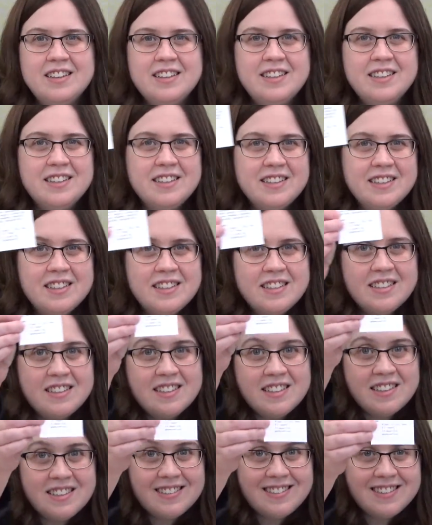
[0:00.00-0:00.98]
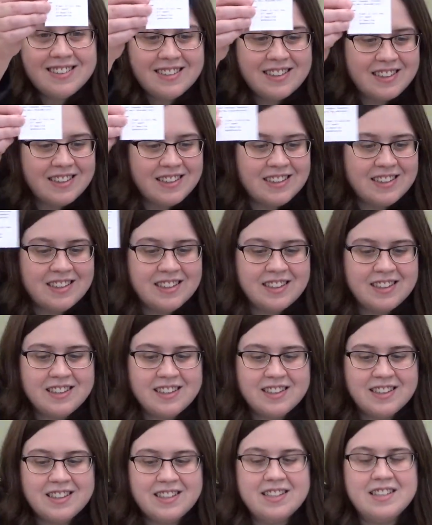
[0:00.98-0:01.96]

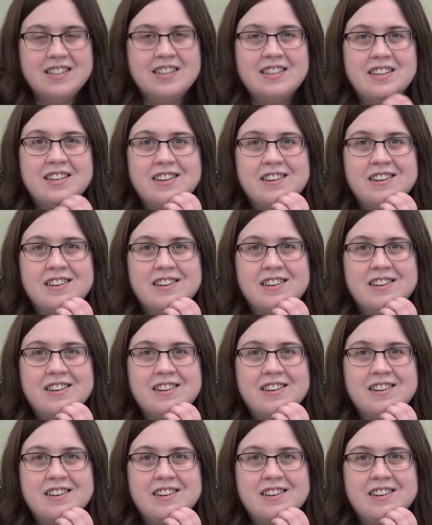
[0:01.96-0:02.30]
No one is speaking in this clip.